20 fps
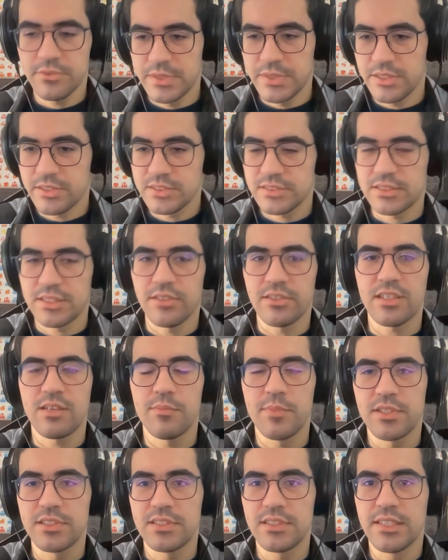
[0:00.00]
just talk
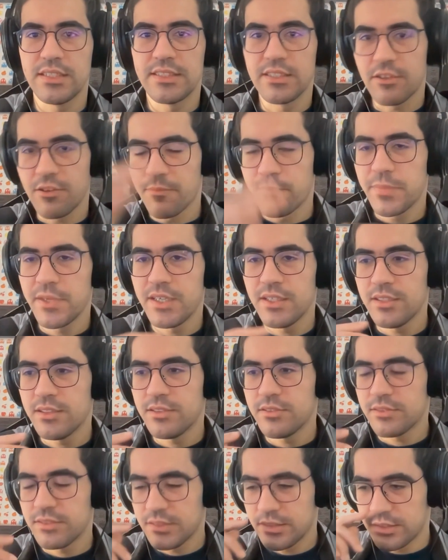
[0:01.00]
about get the
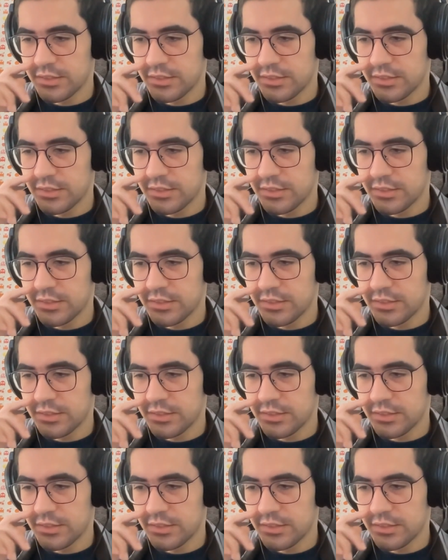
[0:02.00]
compiler.